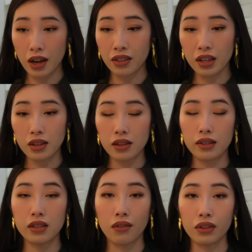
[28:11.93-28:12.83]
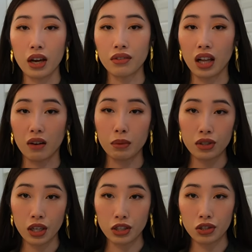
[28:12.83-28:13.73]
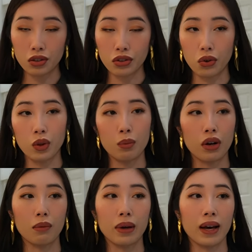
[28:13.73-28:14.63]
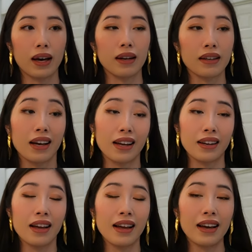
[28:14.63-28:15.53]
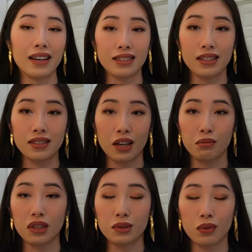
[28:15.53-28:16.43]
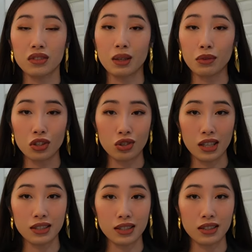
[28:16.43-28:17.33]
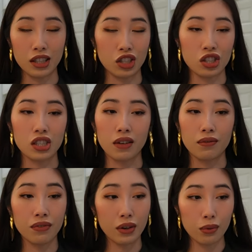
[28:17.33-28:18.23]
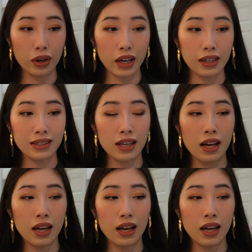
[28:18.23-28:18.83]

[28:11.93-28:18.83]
I think that they definitely have a lot of potential. The only problem I had, again, as I said, was with some of the dresses, they just didn't fit right.